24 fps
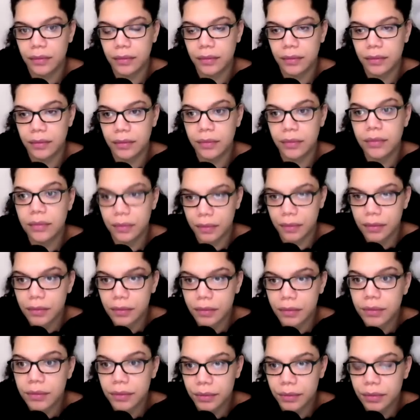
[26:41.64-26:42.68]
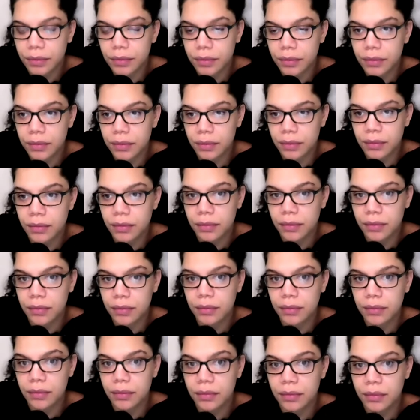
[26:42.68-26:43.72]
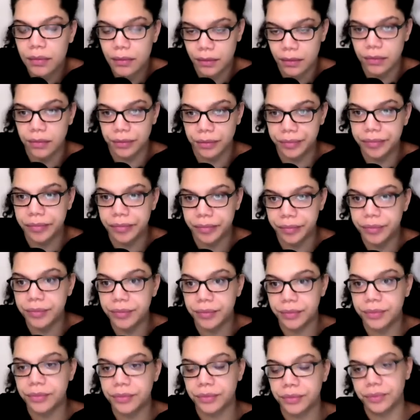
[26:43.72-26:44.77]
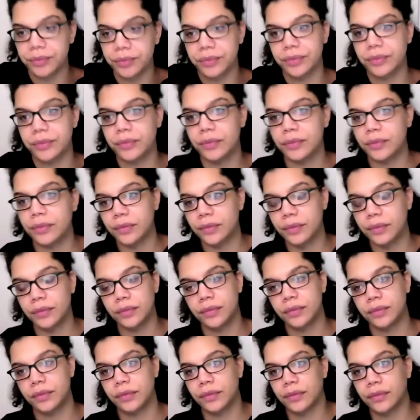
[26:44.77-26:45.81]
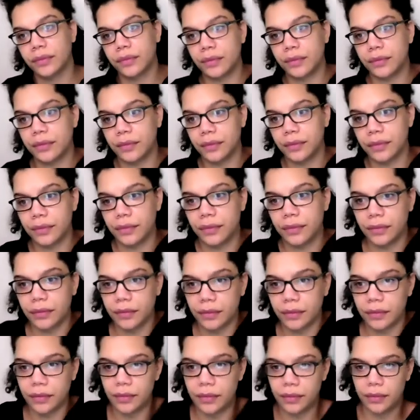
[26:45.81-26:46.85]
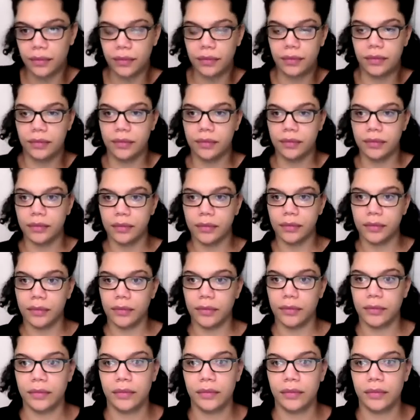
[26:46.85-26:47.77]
(silent)